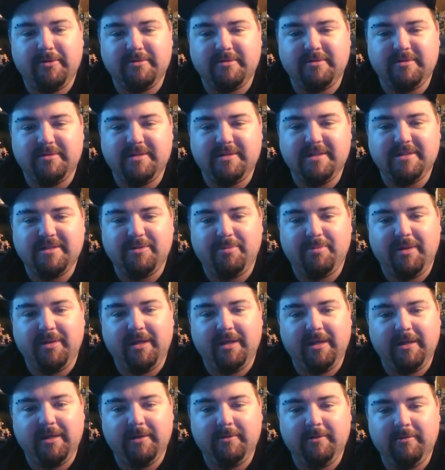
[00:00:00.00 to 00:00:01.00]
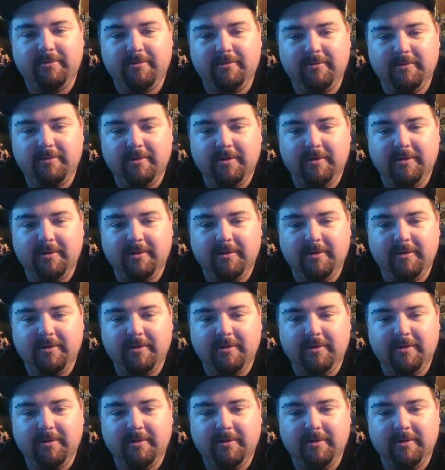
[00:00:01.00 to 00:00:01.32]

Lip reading: has disappeared,